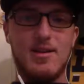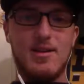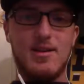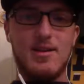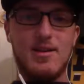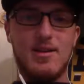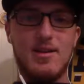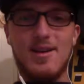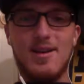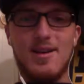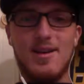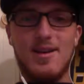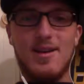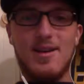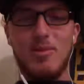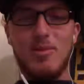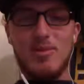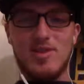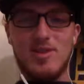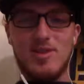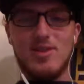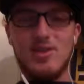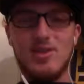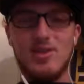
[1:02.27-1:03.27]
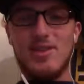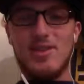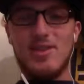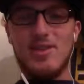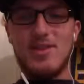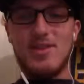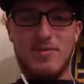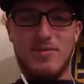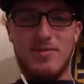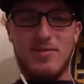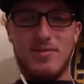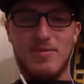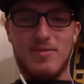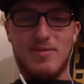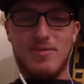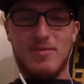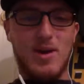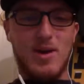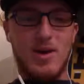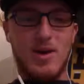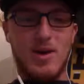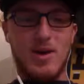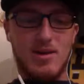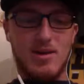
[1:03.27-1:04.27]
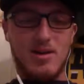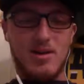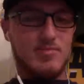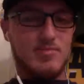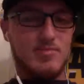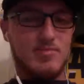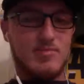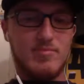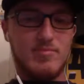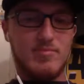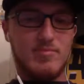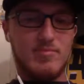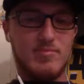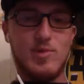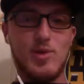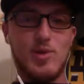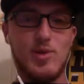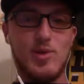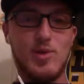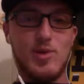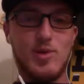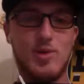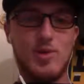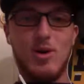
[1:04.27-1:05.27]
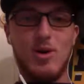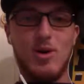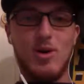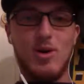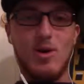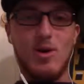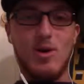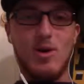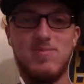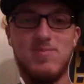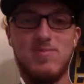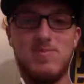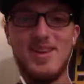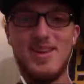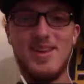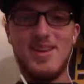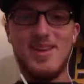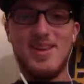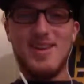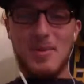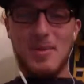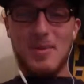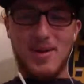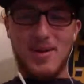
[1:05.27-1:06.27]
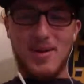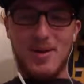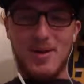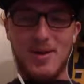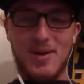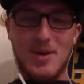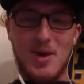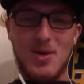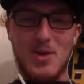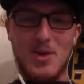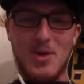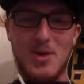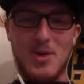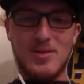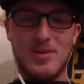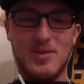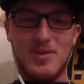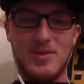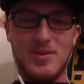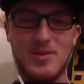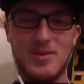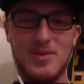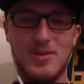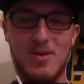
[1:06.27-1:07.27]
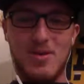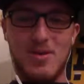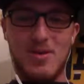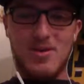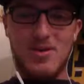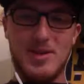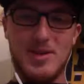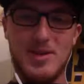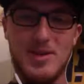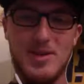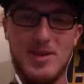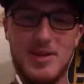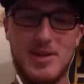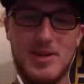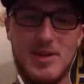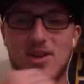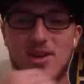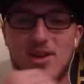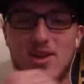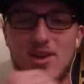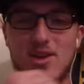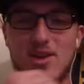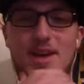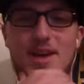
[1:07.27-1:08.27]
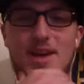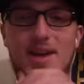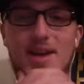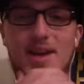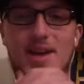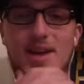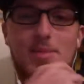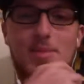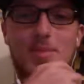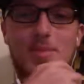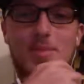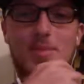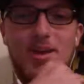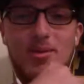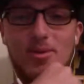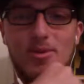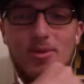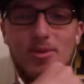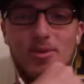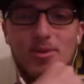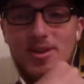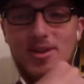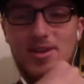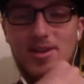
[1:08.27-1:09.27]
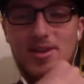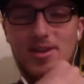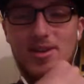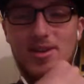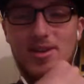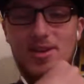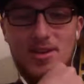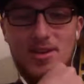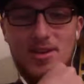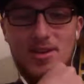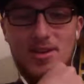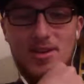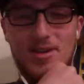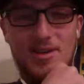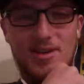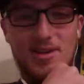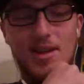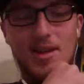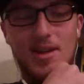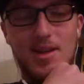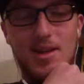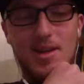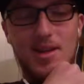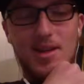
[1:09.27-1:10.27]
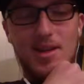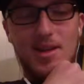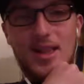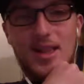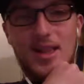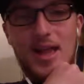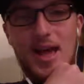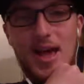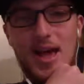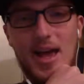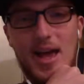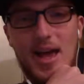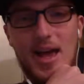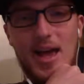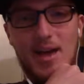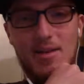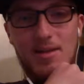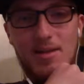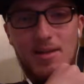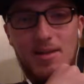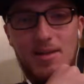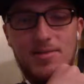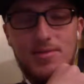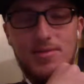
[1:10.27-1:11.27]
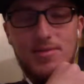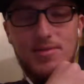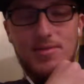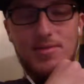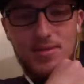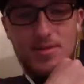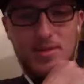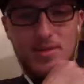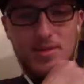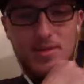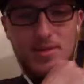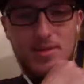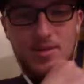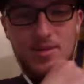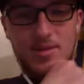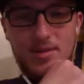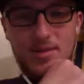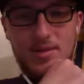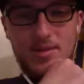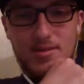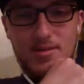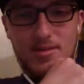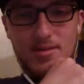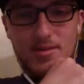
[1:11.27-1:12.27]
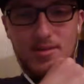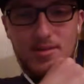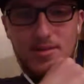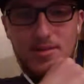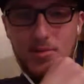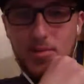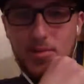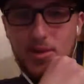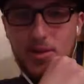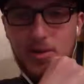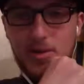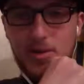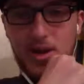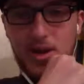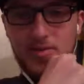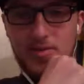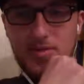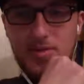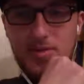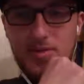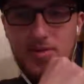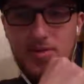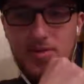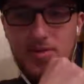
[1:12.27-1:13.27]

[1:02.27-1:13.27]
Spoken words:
we're still in the hunt for the wild card. So I mean we're at the low position of that, but we're still alive for the playoffs.